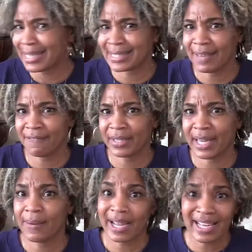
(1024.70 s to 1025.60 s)
is it for
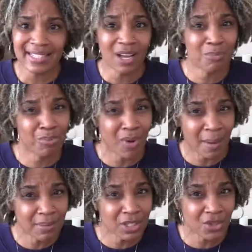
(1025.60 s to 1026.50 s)
now. I guess I'll
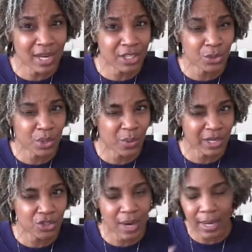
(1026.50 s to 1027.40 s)
probably try to do a quick
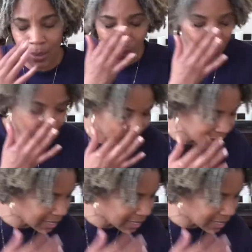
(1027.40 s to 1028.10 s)
try on. We'll see